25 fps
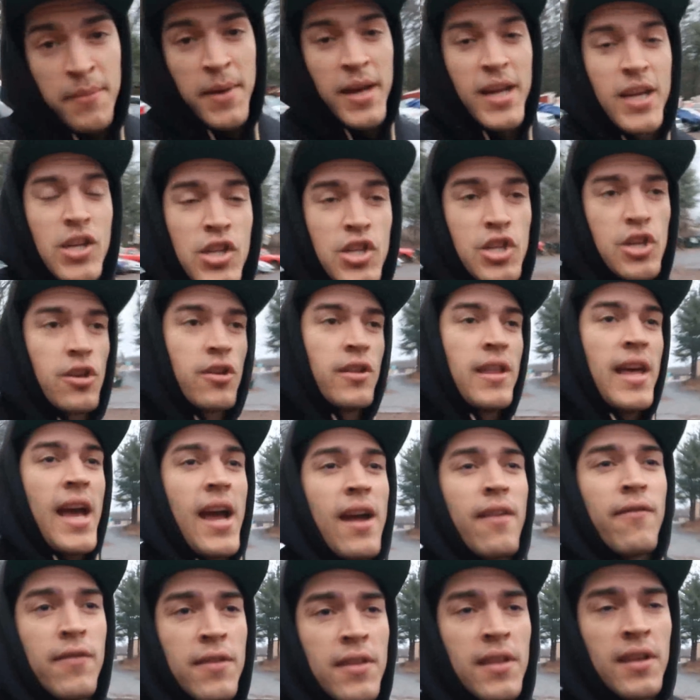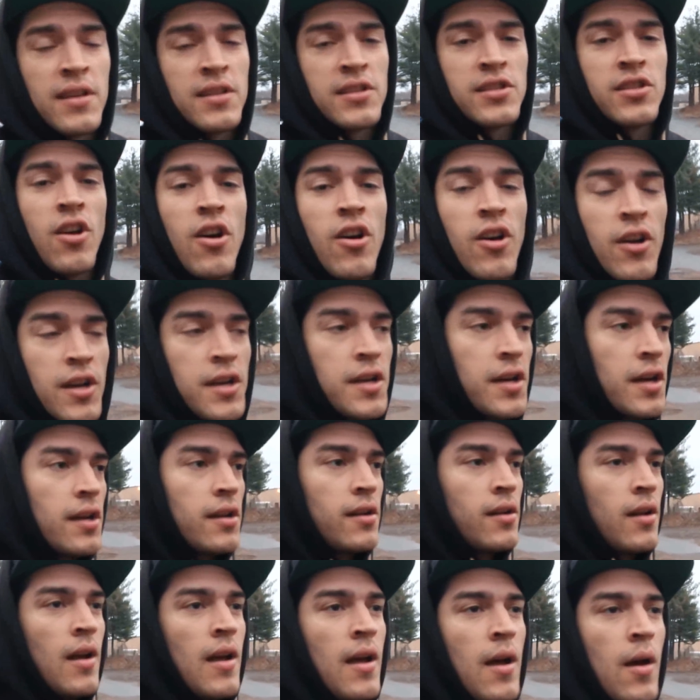of making sure that everything is all
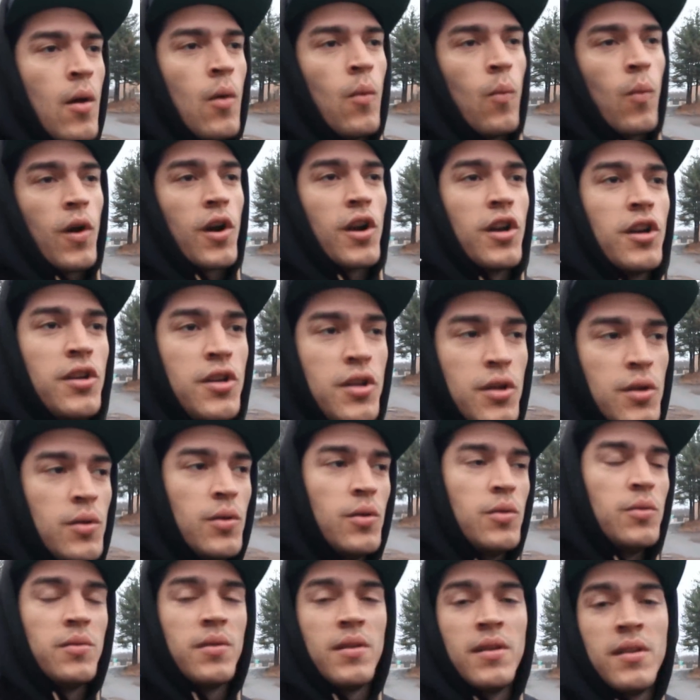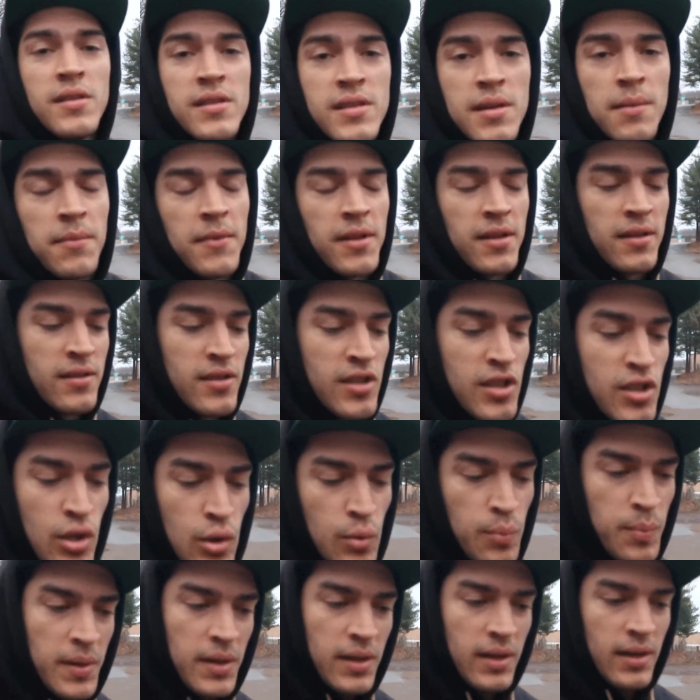good, we're gonna do something
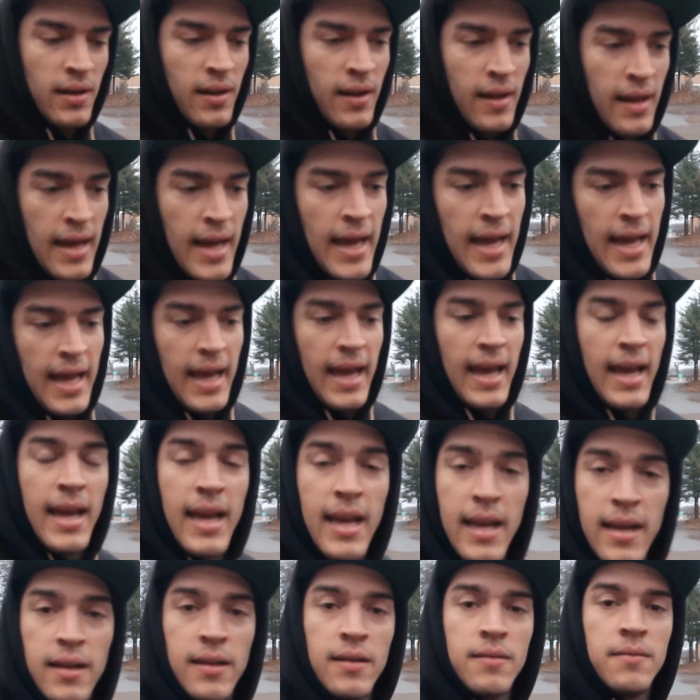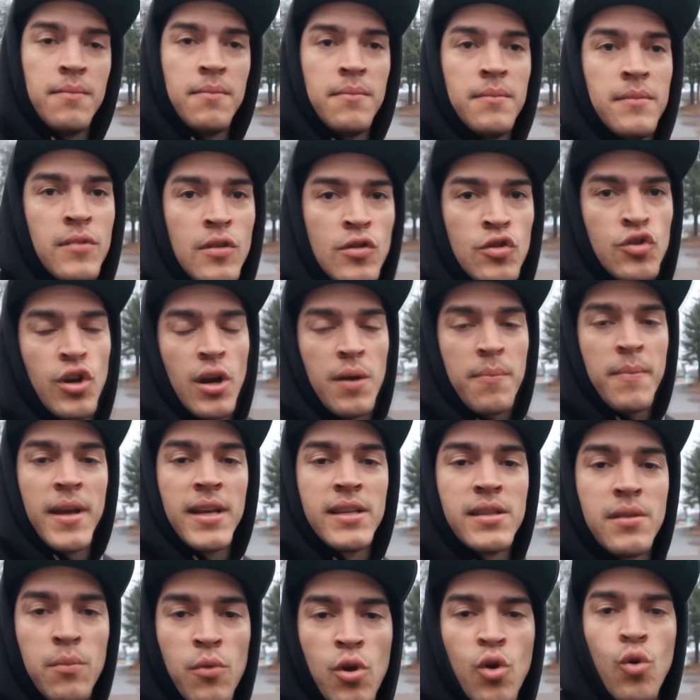stupid and try to
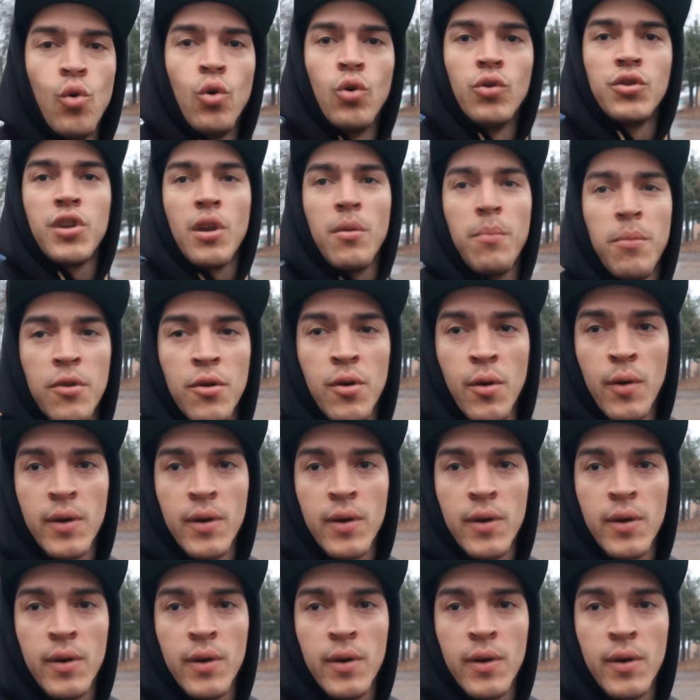make some cool turbo